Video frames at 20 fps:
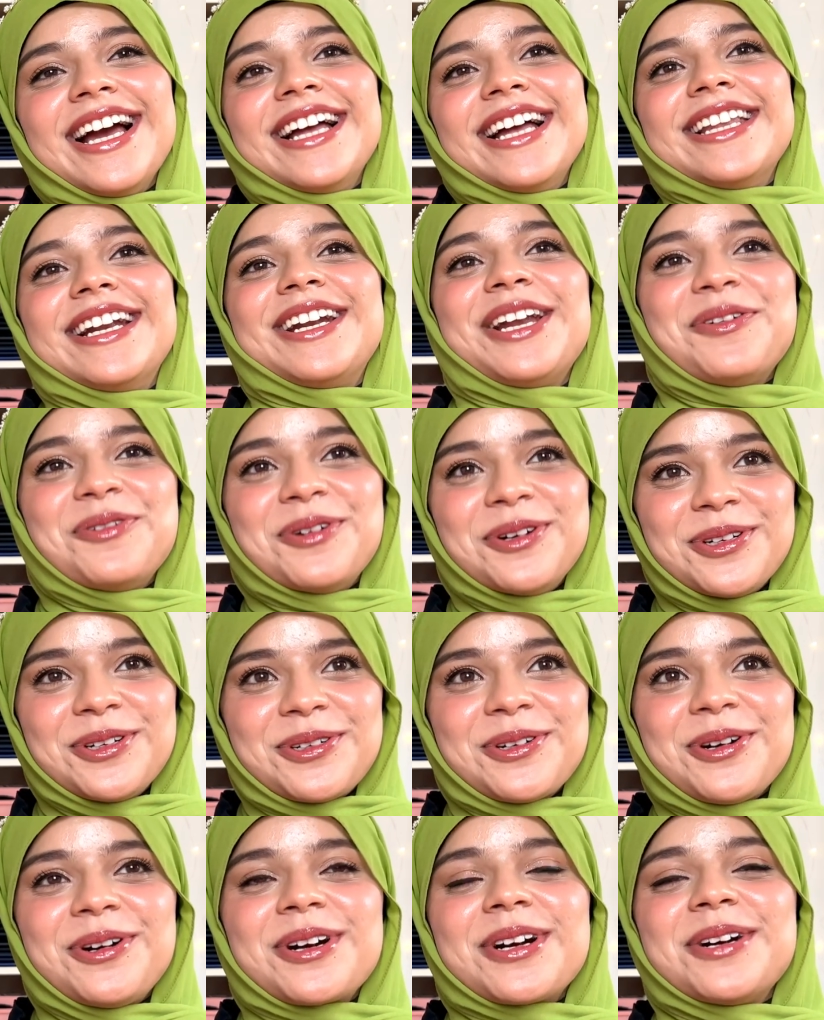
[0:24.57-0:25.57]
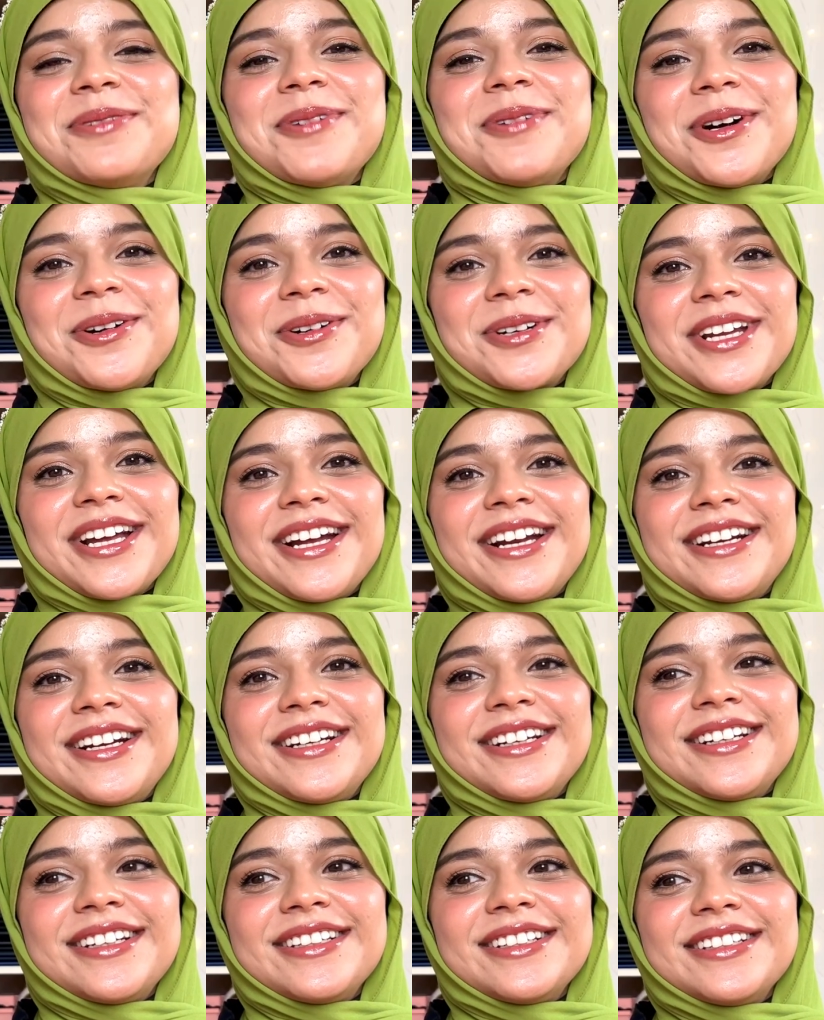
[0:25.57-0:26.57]
that I want to talk about,
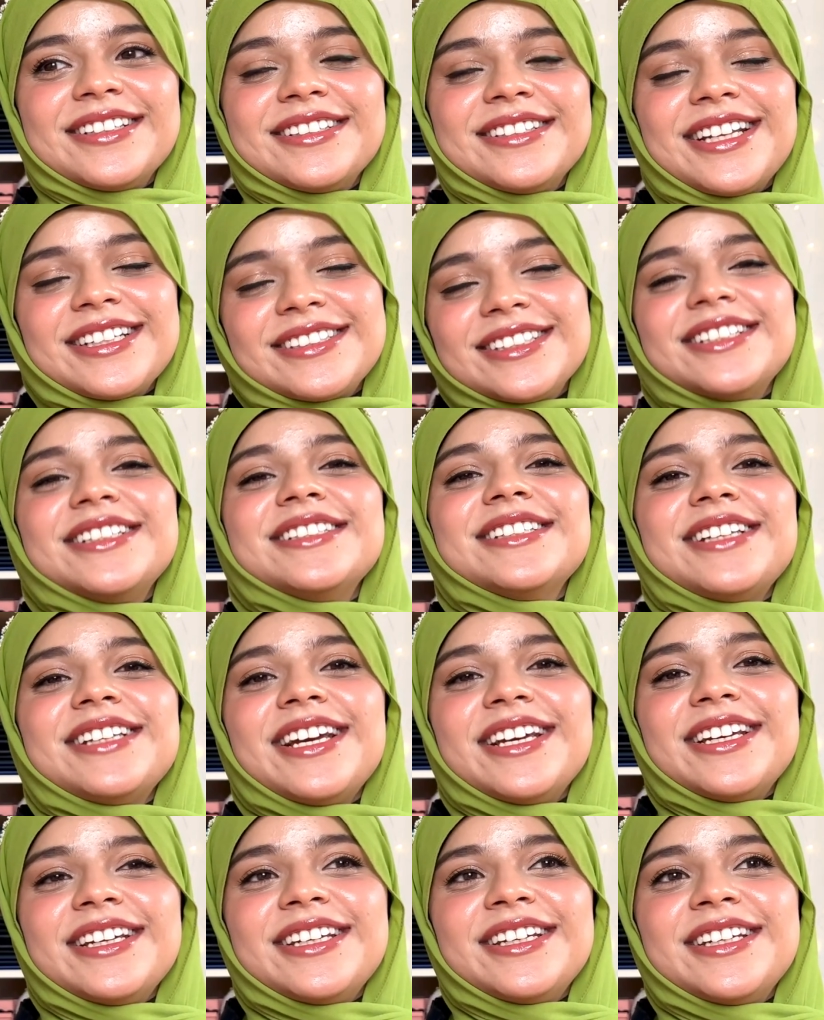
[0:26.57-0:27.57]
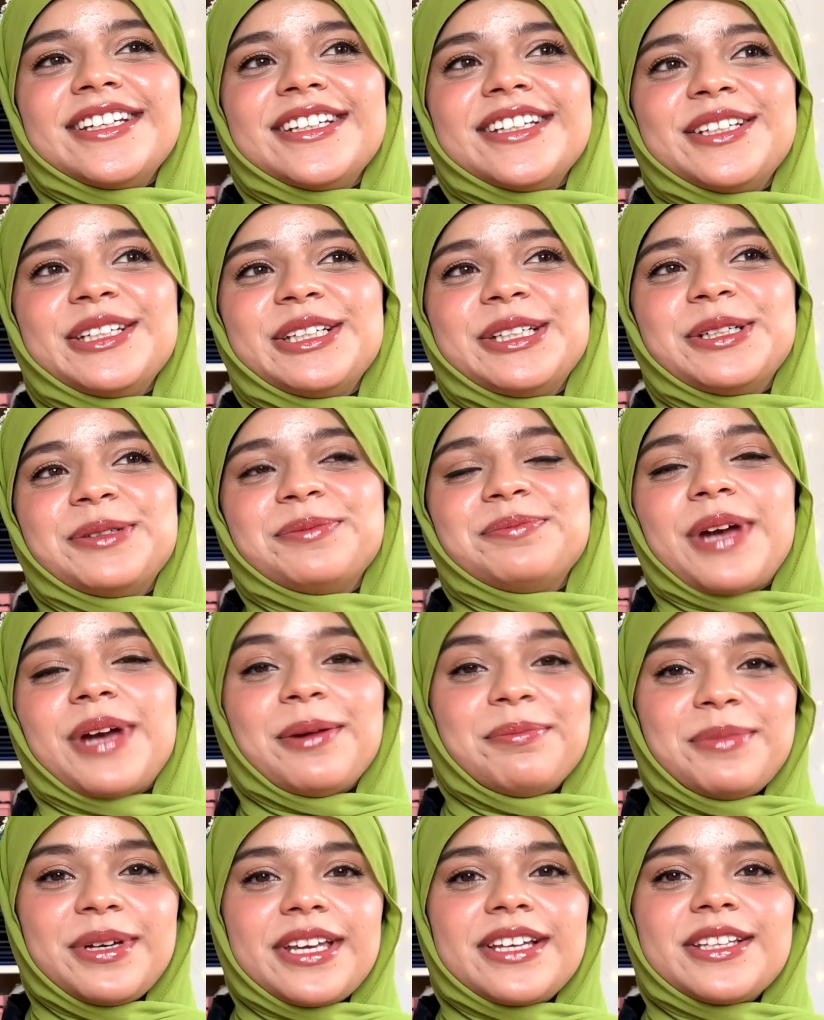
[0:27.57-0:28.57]
and that's the reason I
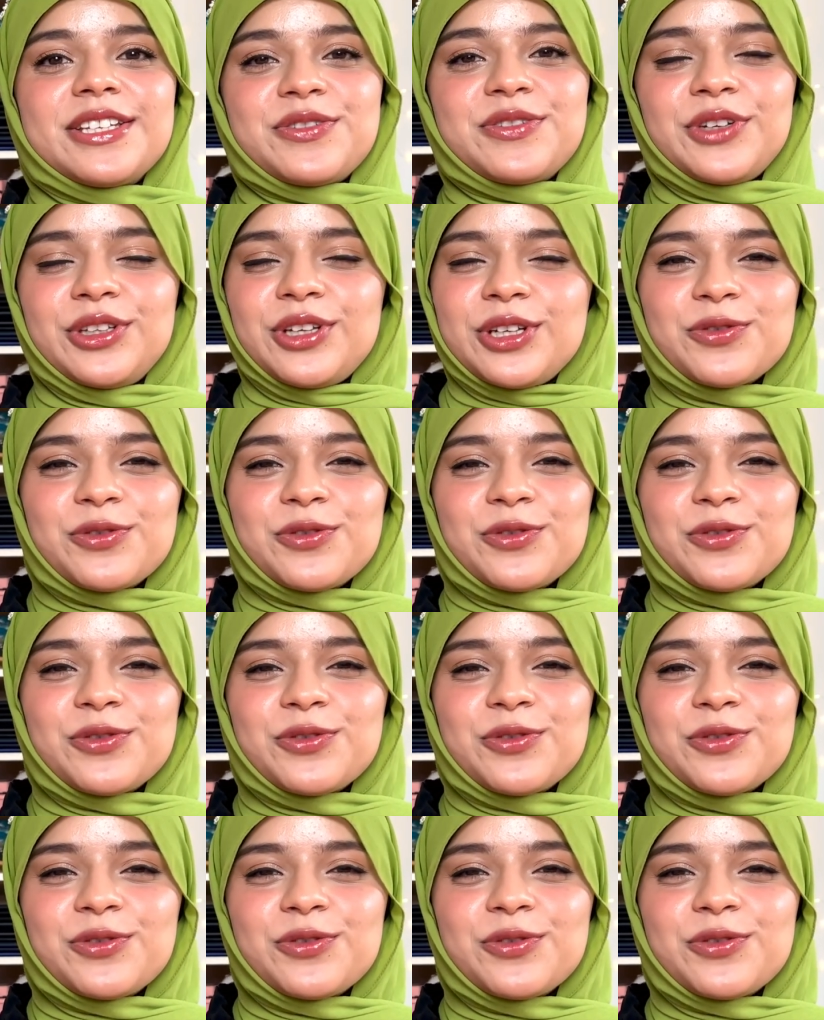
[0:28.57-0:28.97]
am making this video.